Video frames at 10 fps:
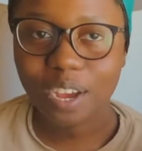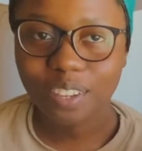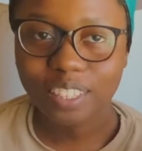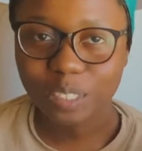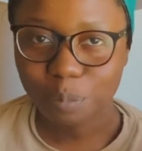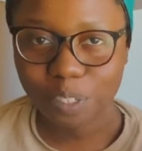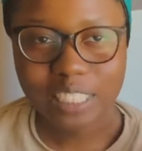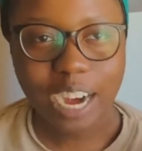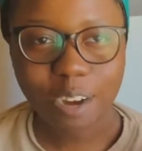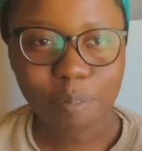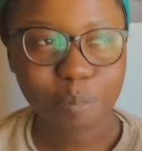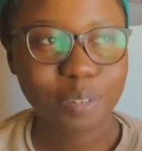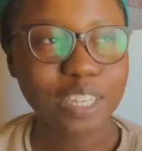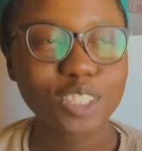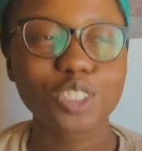on these books, I remember
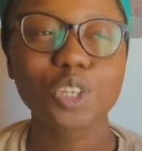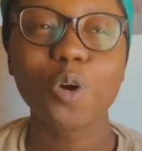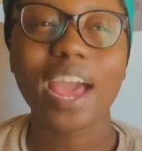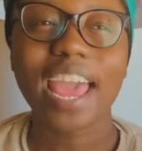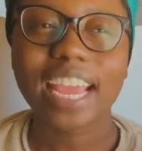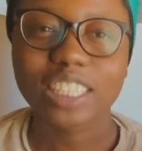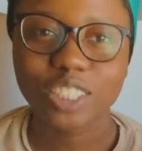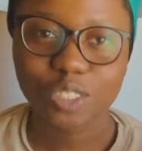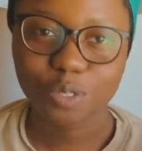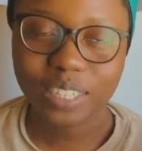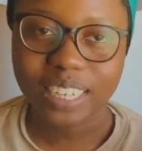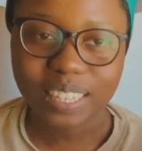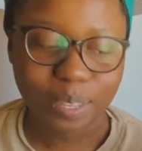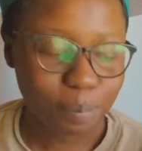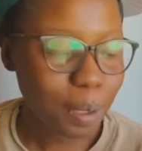being so anxious reading
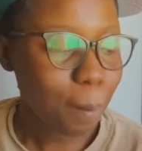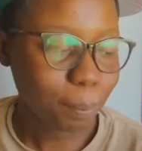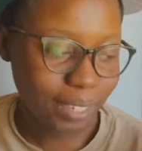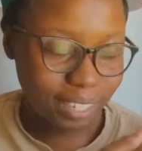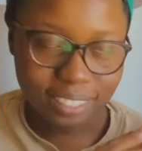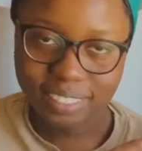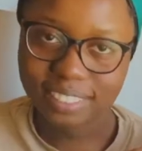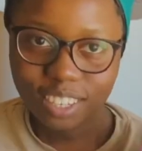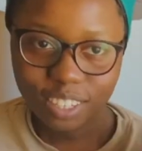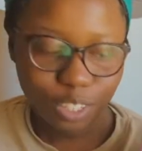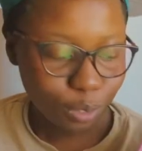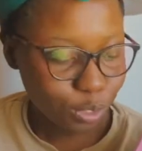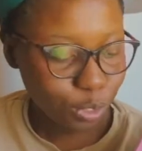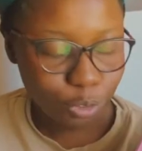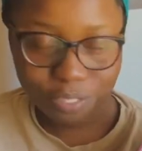them because, you know,
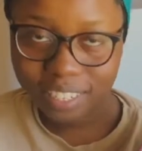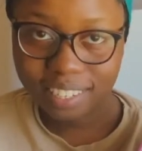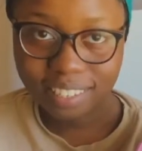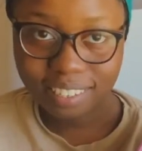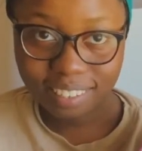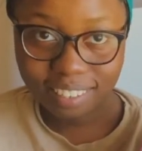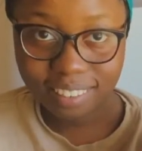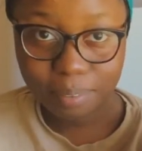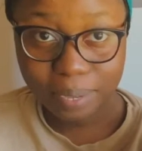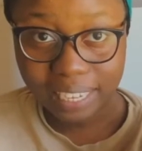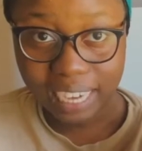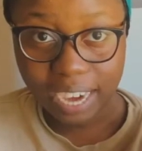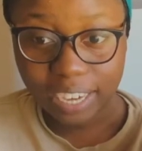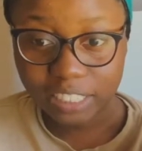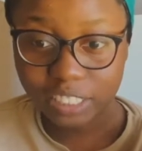Sophie, the main
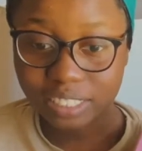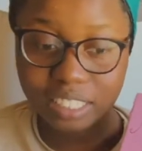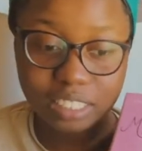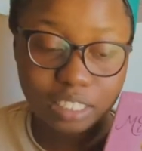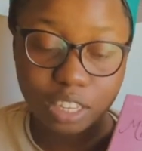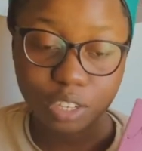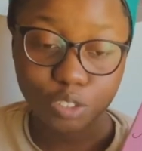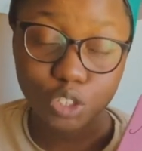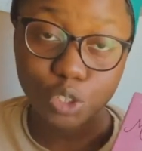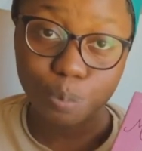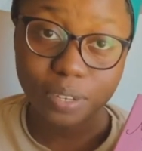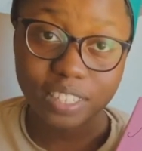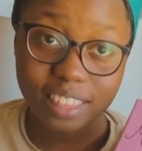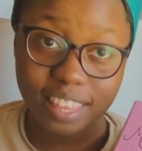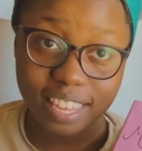character, does a lot of stupid
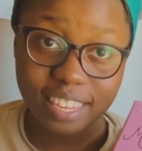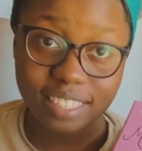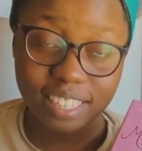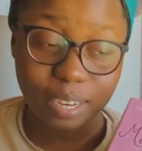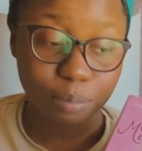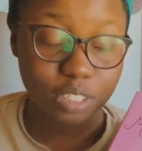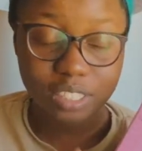things and I'm just